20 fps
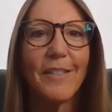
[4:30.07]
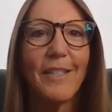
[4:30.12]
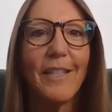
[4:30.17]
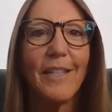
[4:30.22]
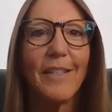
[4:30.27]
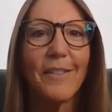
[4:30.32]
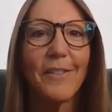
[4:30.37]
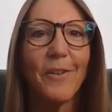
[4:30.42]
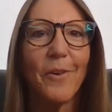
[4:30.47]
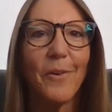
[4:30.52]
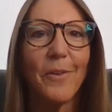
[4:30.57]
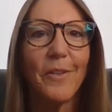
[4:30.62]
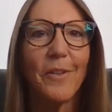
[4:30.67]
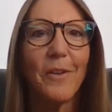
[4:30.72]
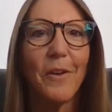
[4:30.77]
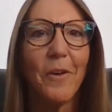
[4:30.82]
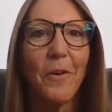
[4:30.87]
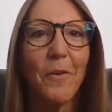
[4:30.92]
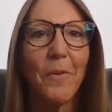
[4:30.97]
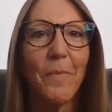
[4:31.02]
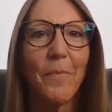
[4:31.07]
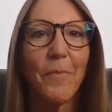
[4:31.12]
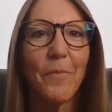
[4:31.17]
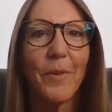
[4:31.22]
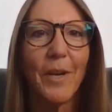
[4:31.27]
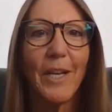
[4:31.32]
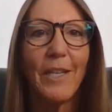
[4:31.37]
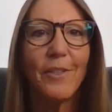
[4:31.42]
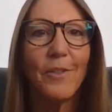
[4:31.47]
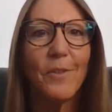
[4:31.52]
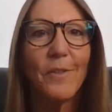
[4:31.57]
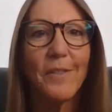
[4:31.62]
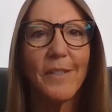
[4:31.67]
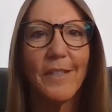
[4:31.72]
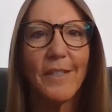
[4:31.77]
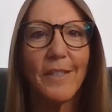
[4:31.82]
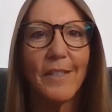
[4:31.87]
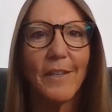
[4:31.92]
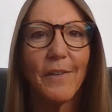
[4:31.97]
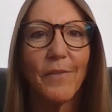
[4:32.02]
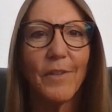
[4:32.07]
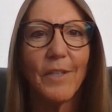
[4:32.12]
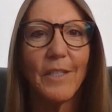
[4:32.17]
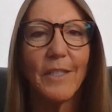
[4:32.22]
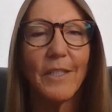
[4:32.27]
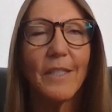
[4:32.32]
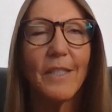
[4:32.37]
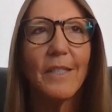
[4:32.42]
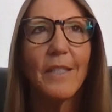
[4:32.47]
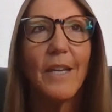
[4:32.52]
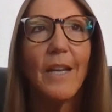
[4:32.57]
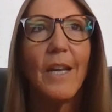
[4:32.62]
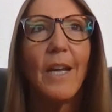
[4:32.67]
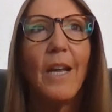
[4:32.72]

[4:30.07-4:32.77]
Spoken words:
thing is going to go. Right? Do you see the difference?